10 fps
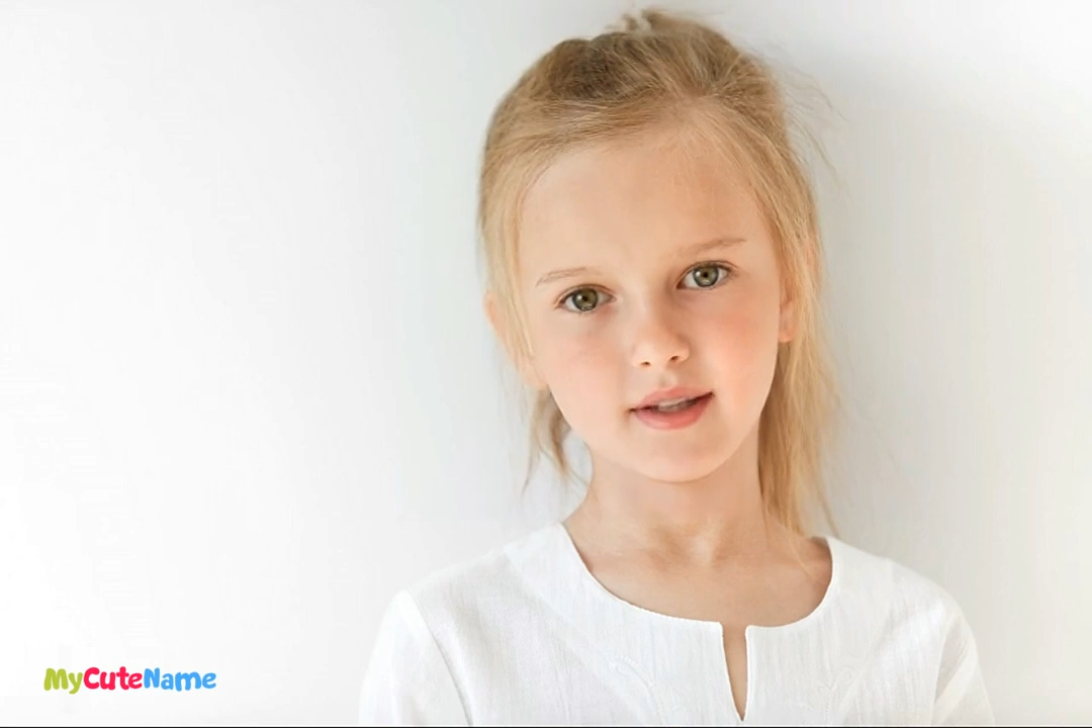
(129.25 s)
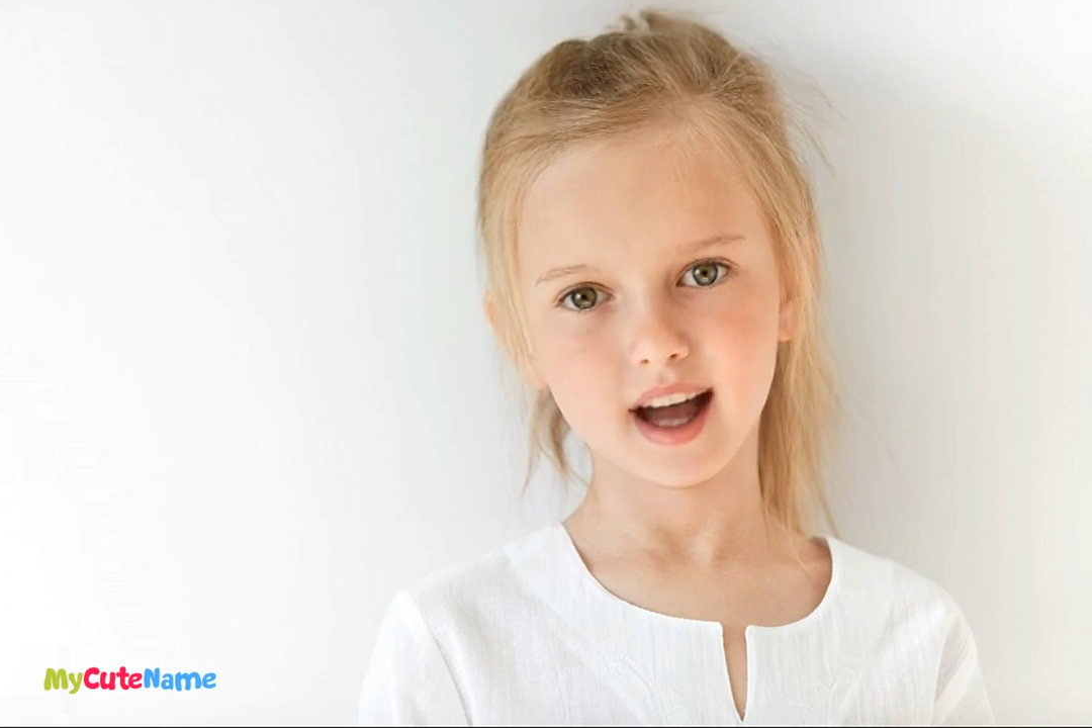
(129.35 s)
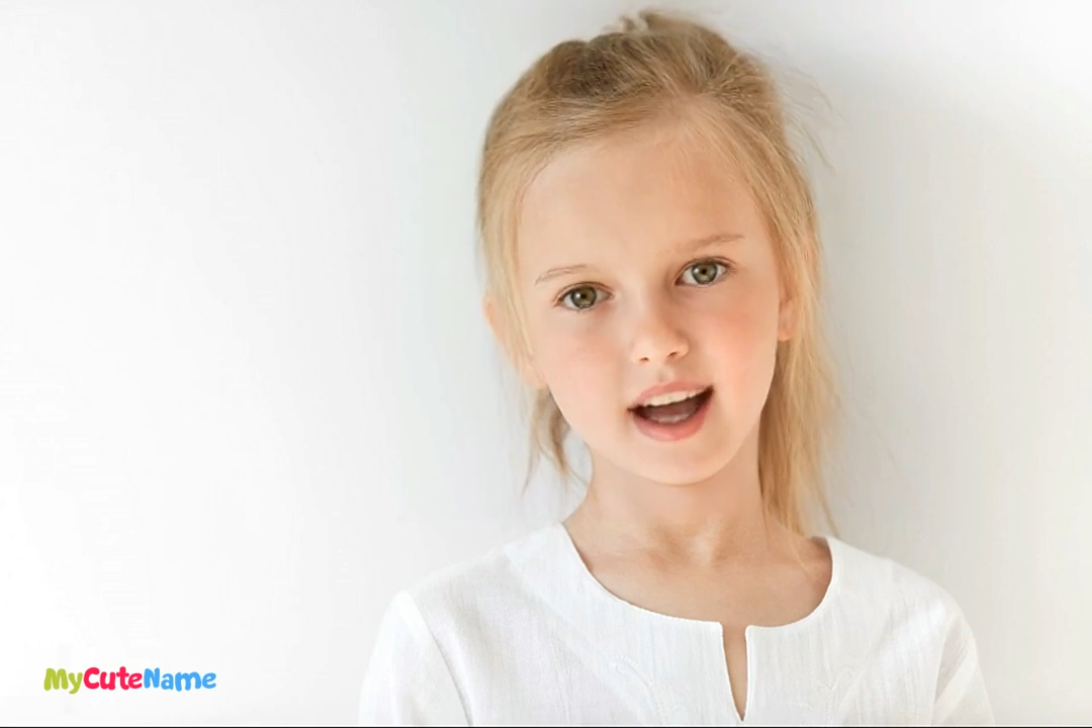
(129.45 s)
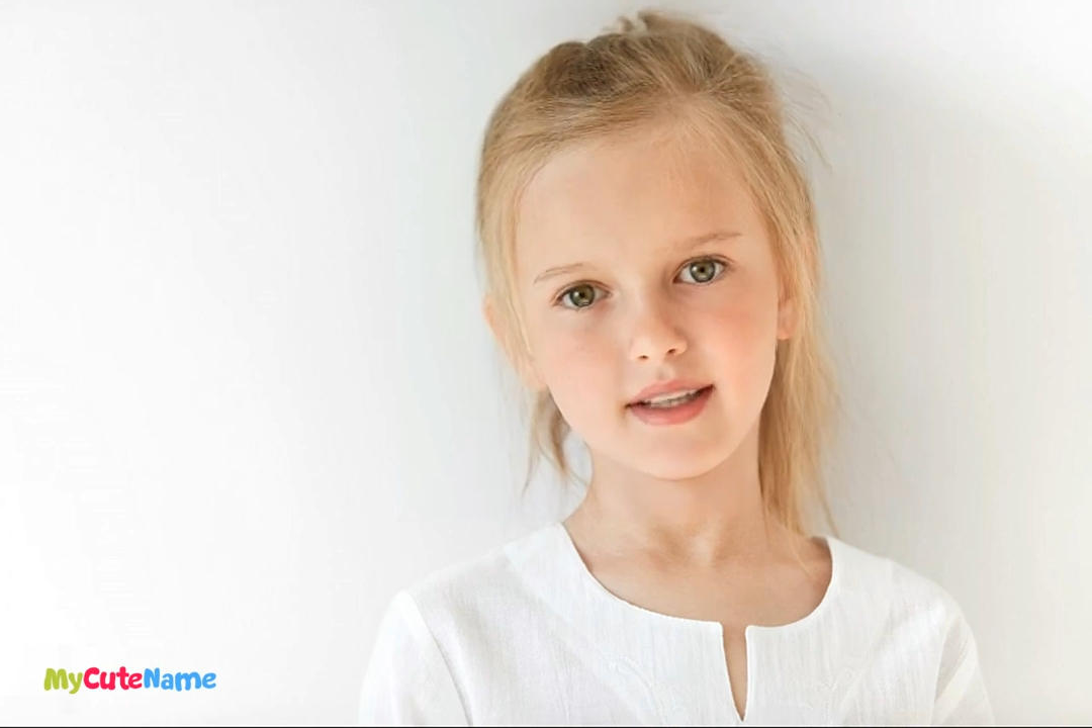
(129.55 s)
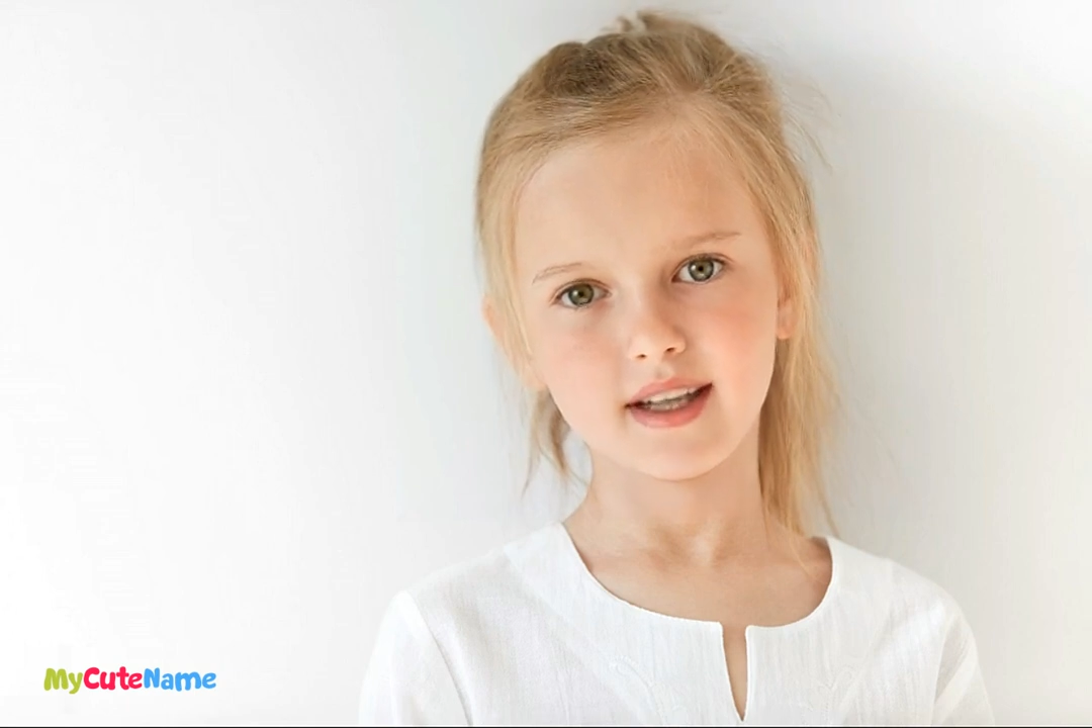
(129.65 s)

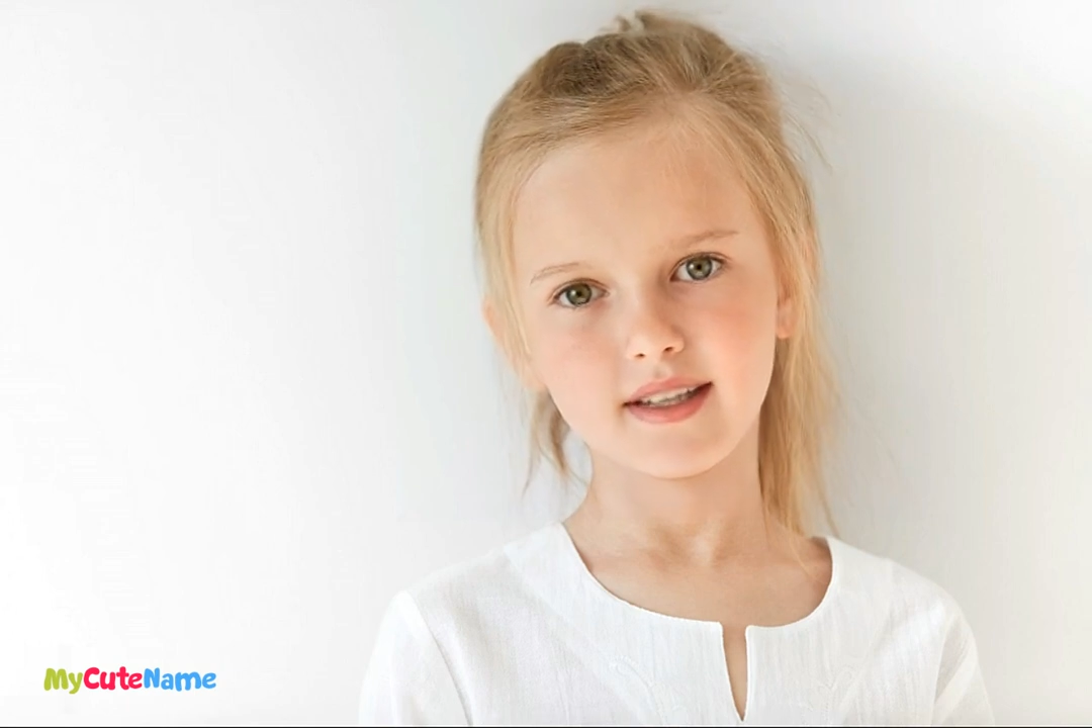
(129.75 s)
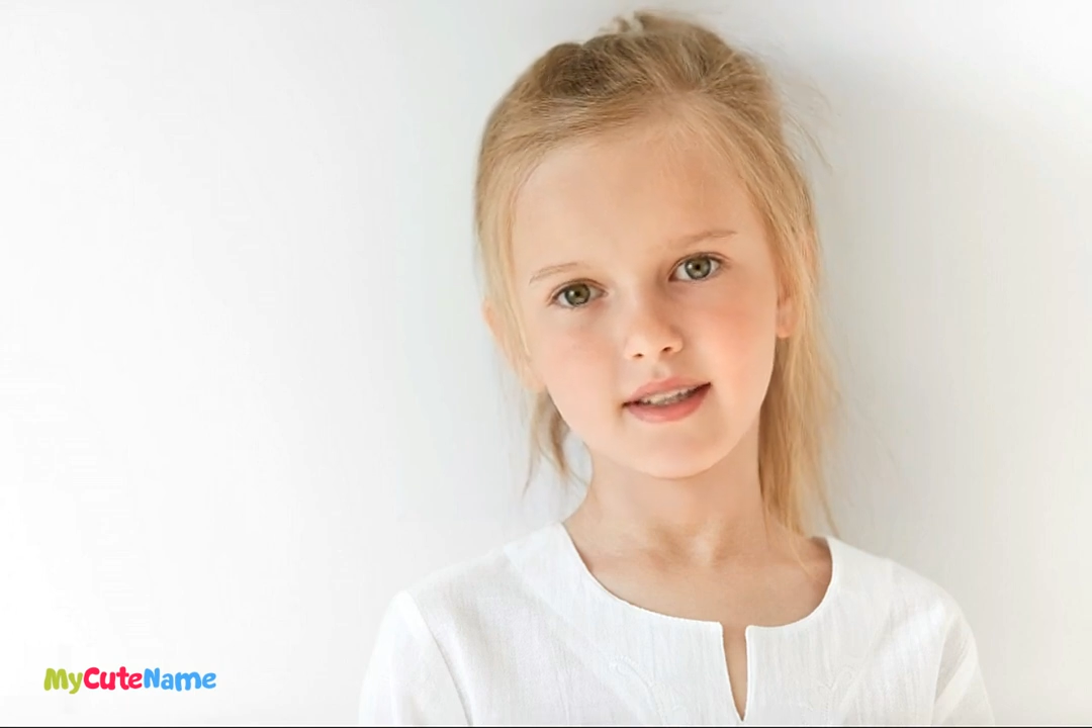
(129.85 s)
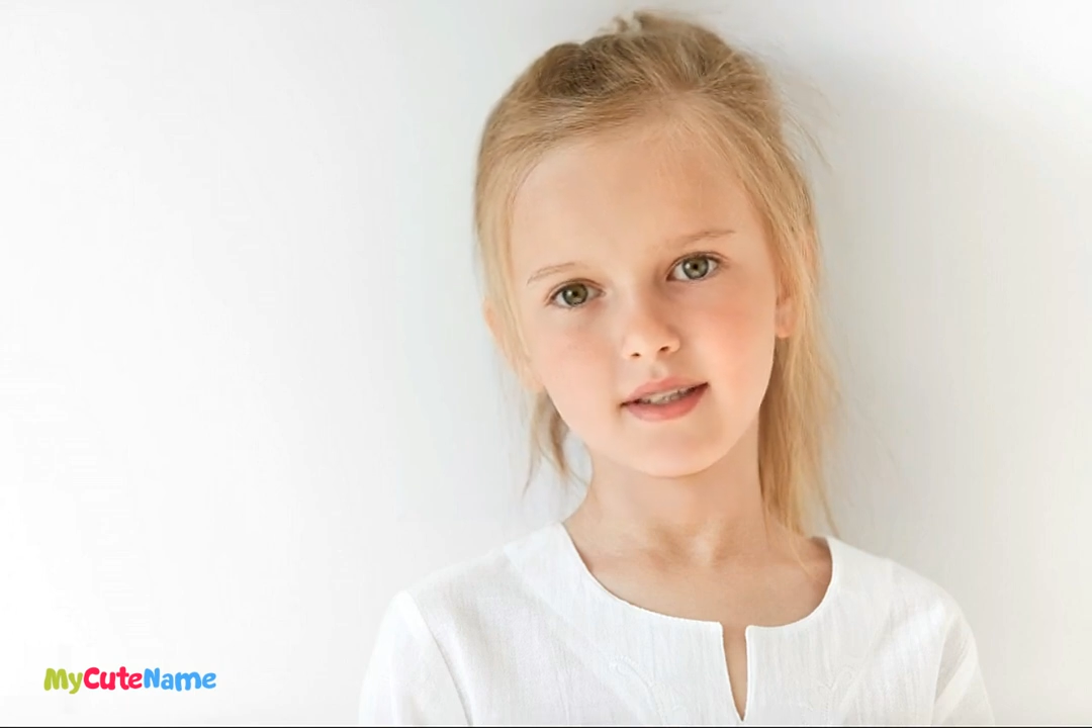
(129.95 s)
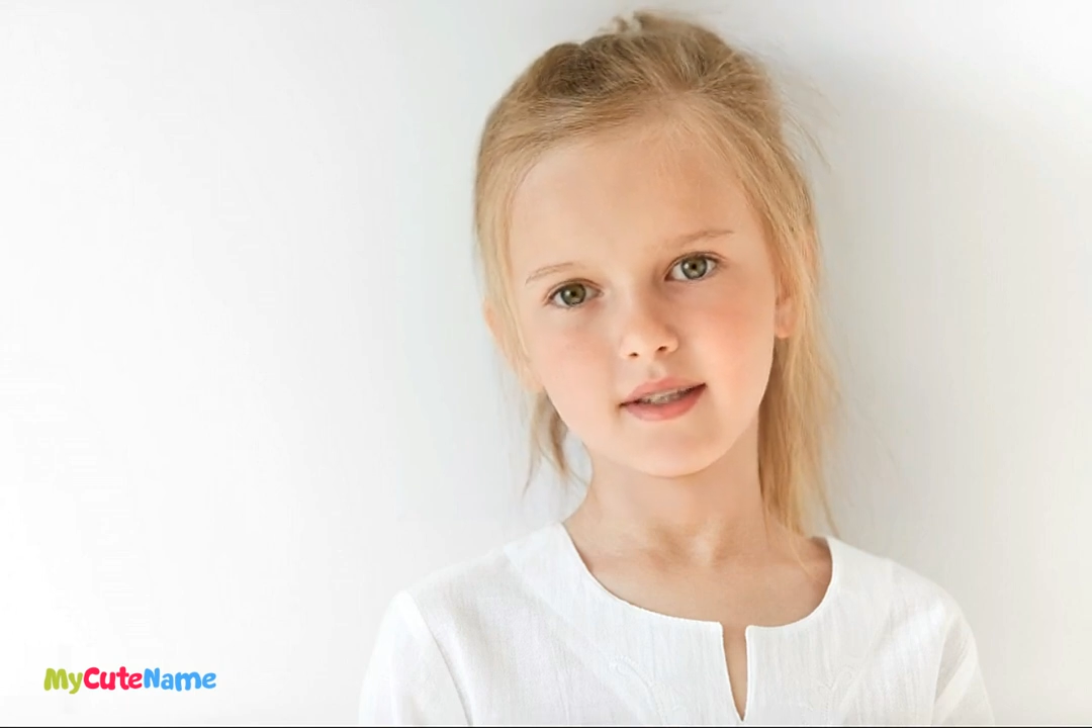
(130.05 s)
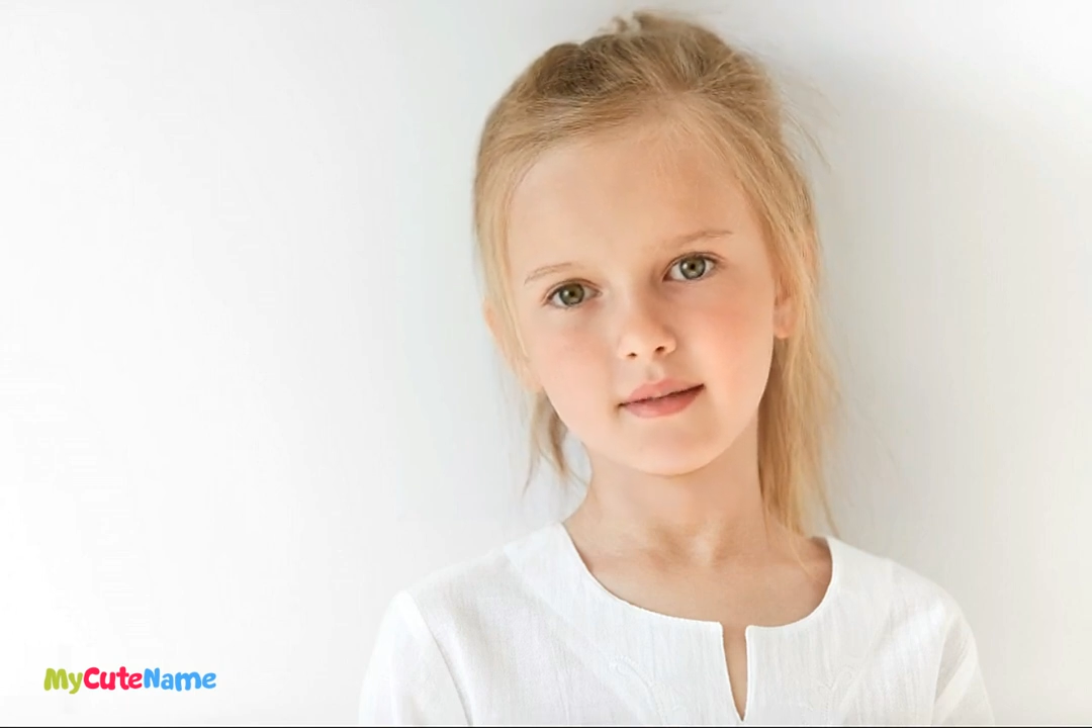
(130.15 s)

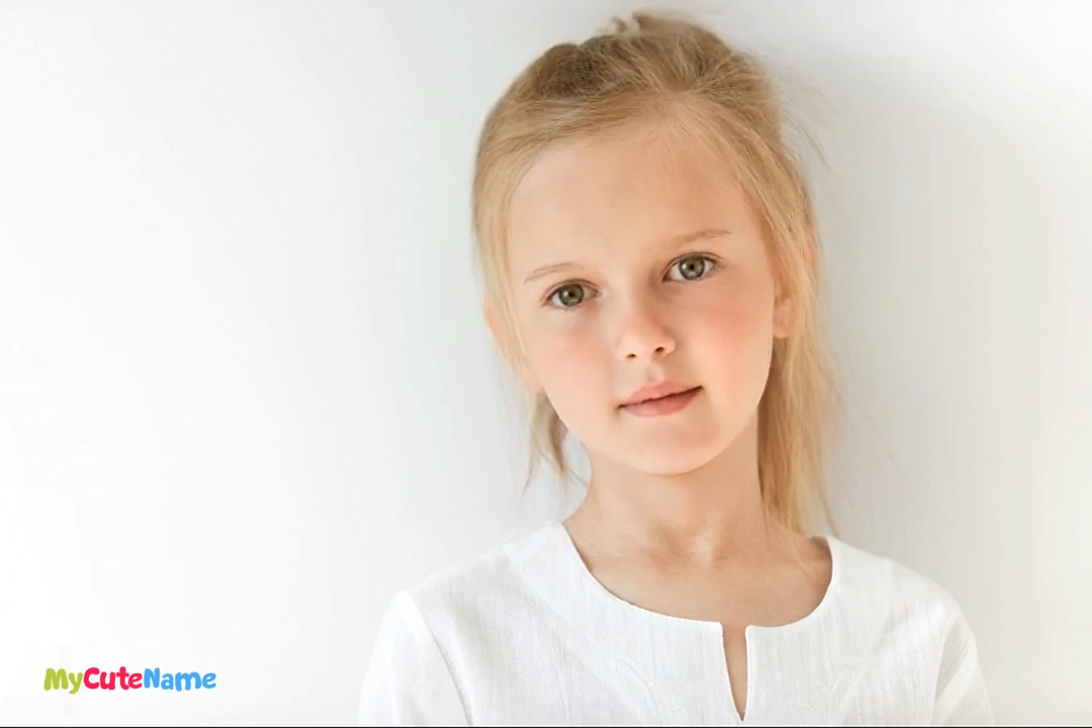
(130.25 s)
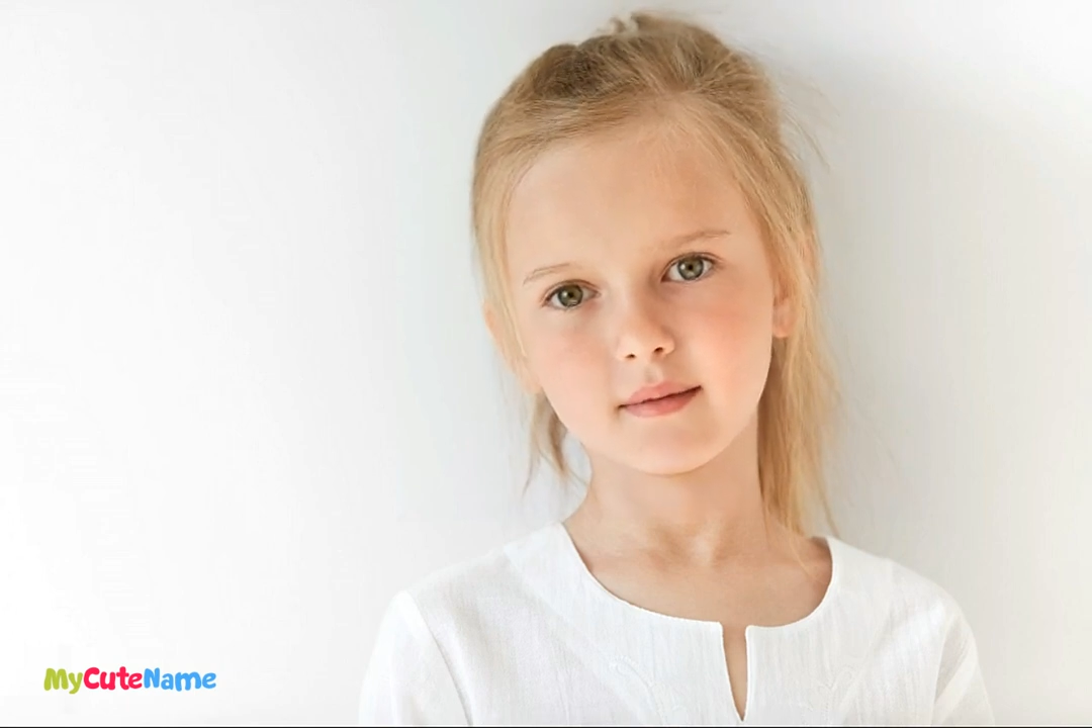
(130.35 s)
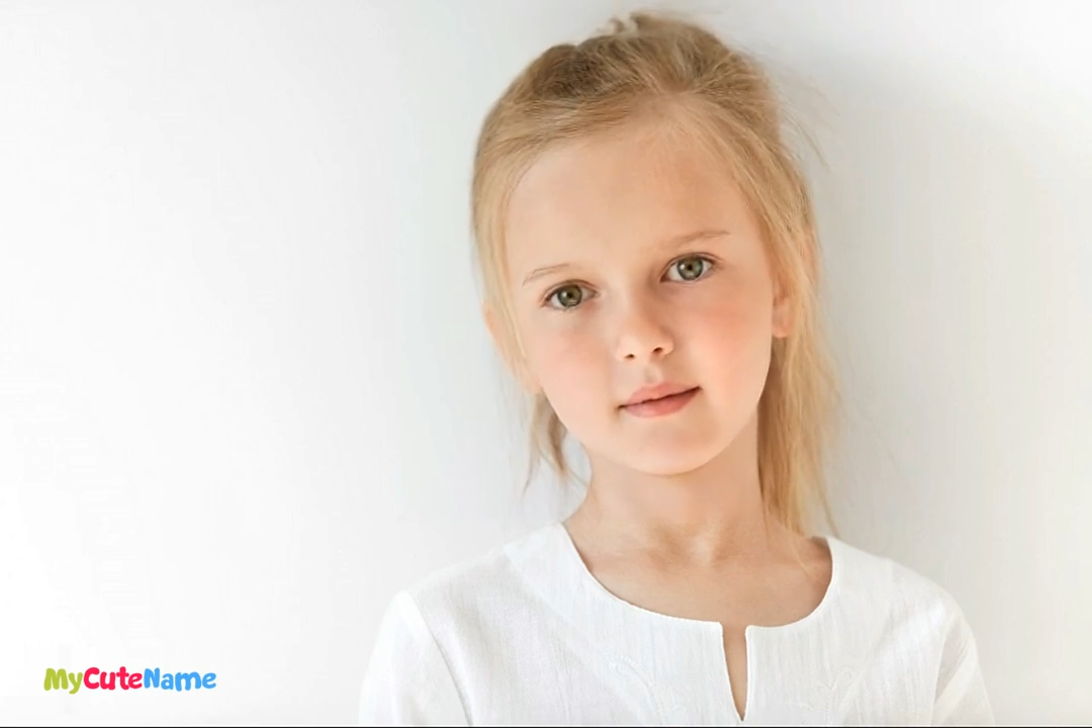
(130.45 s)
scientists.